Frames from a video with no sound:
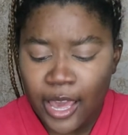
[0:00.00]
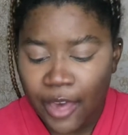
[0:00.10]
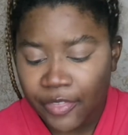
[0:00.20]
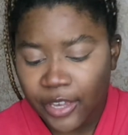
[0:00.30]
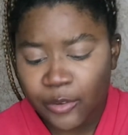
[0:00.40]

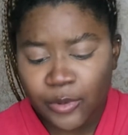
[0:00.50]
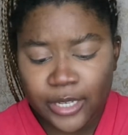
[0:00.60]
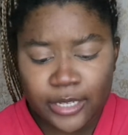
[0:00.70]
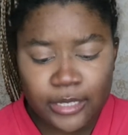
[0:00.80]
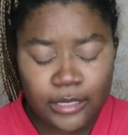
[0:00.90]
I think it
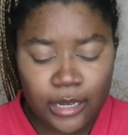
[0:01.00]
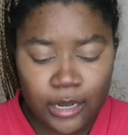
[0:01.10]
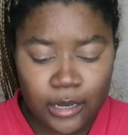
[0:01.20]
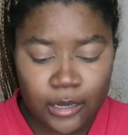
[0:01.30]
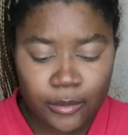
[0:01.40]
was
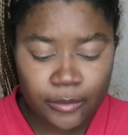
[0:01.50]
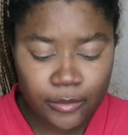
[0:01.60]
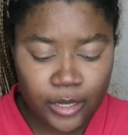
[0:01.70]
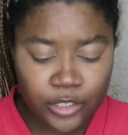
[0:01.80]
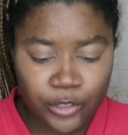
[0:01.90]

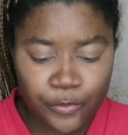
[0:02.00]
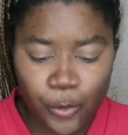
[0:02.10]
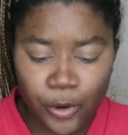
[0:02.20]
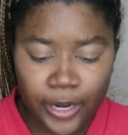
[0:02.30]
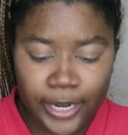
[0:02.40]
a
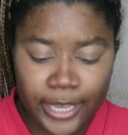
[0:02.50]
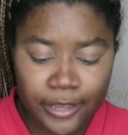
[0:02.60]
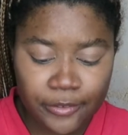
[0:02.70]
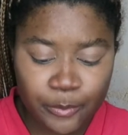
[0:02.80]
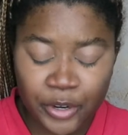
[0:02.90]
Sephora
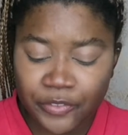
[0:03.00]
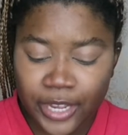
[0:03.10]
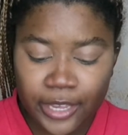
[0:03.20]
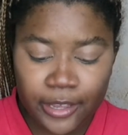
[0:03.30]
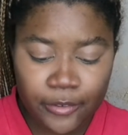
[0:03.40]
gift,
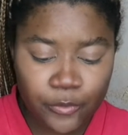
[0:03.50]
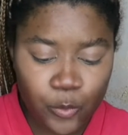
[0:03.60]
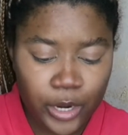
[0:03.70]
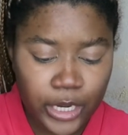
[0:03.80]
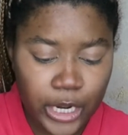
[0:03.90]
birthday gift
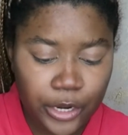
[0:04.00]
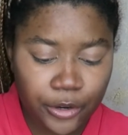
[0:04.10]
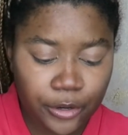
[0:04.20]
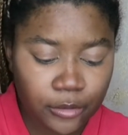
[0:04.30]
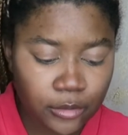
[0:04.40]
1
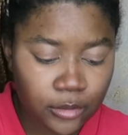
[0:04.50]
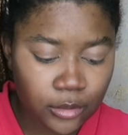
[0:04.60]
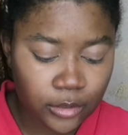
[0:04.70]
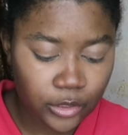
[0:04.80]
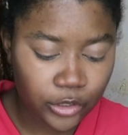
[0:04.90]
year.
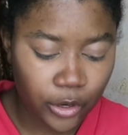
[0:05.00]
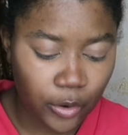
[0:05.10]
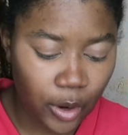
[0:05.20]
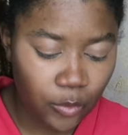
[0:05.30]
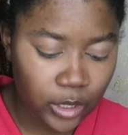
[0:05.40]

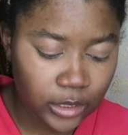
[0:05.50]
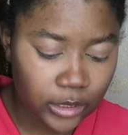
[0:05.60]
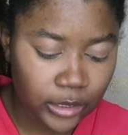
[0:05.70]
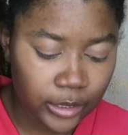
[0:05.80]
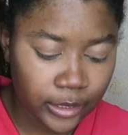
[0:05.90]
So I wanted
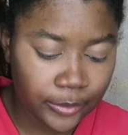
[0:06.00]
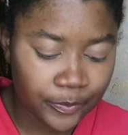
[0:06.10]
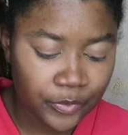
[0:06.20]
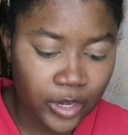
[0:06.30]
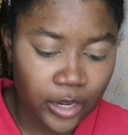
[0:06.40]
to
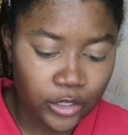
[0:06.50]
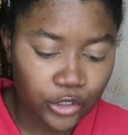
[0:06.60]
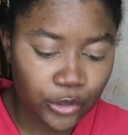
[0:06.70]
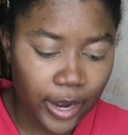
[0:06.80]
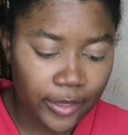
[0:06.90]

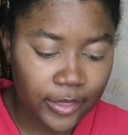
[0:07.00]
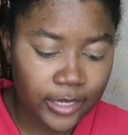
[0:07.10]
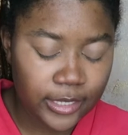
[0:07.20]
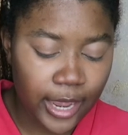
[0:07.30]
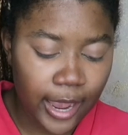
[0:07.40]
try
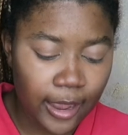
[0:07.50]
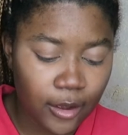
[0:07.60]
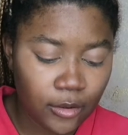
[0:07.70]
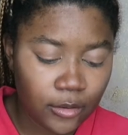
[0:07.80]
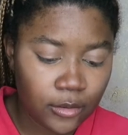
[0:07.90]
this
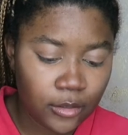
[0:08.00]
out.